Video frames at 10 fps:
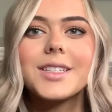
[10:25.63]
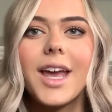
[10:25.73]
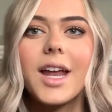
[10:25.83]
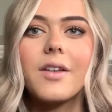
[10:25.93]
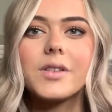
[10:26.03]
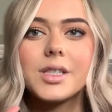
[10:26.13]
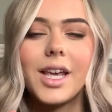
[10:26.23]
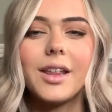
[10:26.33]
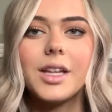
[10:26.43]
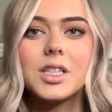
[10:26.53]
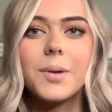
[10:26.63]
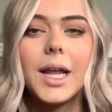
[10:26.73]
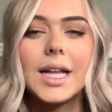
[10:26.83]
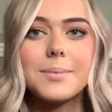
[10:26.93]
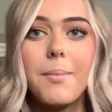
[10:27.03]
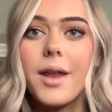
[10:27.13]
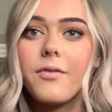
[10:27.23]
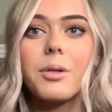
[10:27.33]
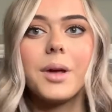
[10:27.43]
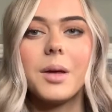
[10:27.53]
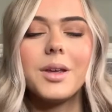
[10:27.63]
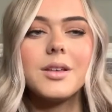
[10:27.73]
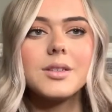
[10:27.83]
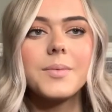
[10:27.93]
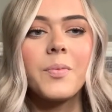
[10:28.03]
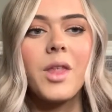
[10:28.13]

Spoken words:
can of saline spray that's meant for babies,